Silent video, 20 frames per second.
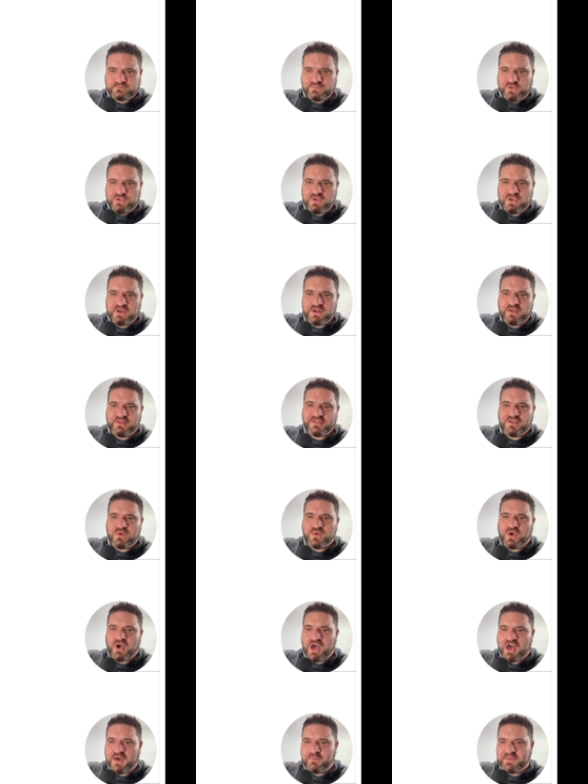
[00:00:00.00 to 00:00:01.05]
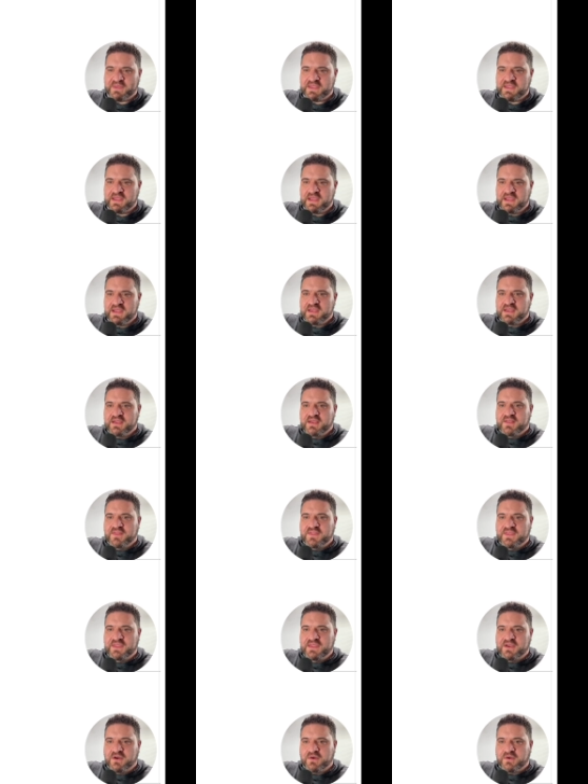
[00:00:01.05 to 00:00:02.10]
You can also copy
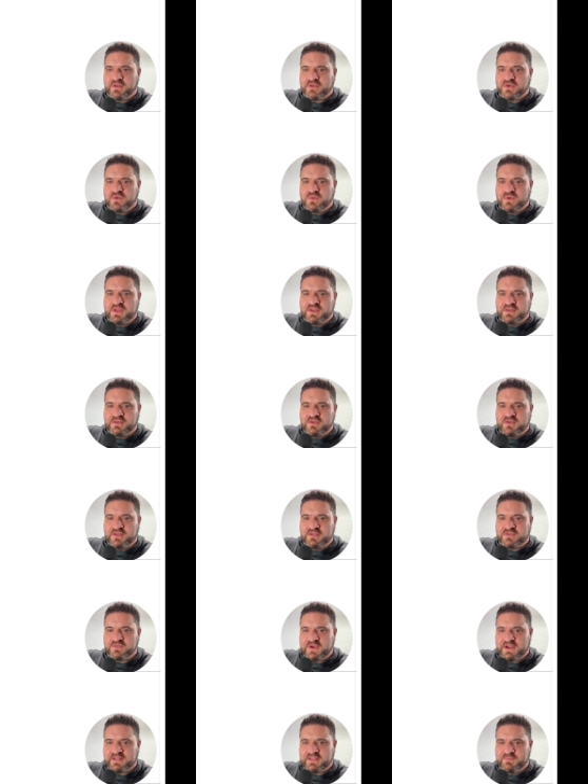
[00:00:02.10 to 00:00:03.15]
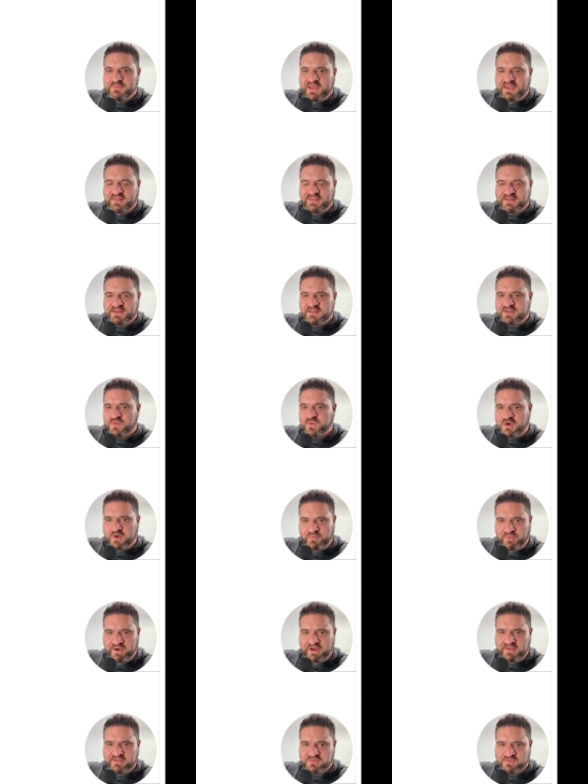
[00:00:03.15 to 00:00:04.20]
the article and you can directly paste it into
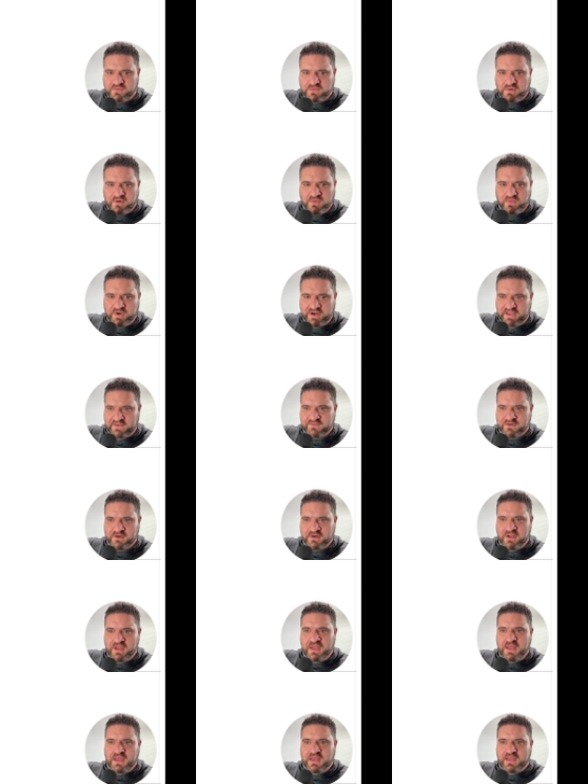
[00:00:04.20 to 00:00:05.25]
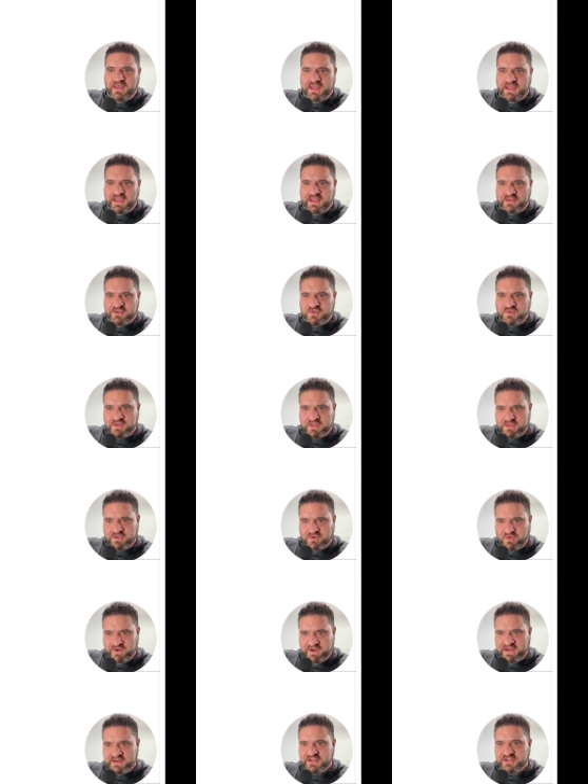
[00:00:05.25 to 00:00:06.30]
WordPress or whatever. And you can
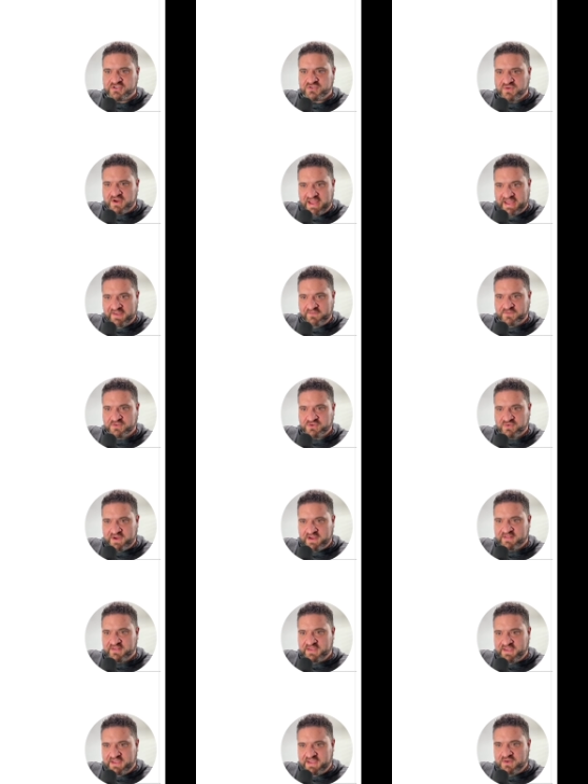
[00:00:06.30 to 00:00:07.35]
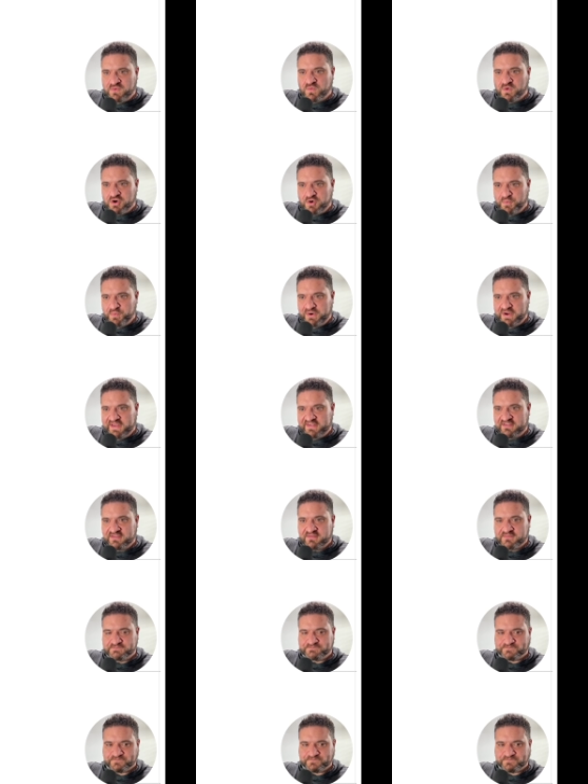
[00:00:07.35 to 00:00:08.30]
create a draft directly in WordPress.